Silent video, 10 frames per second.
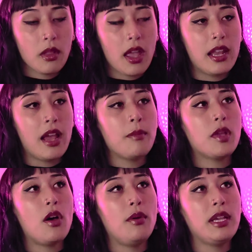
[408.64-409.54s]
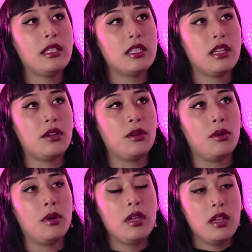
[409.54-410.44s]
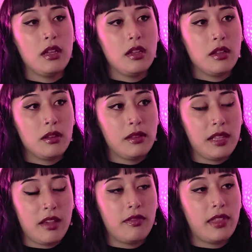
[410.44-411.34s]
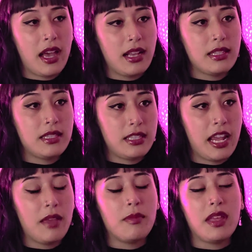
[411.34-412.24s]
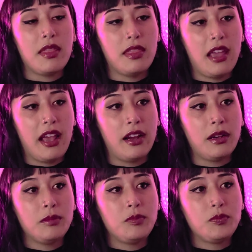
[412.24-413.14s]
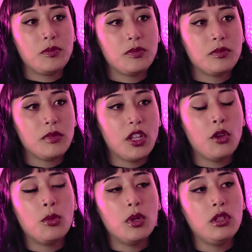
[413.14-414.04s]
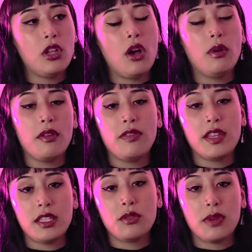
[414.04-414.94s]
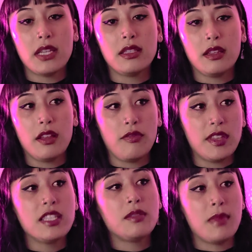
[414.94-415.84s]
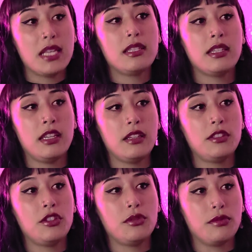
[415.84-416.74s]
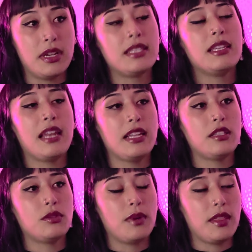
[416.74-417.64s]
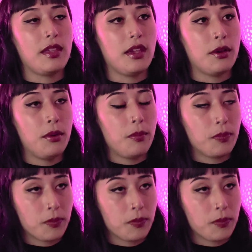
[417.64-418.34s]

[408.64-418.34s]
And I'm going to leave that statement there. You will know if this message resonates with you.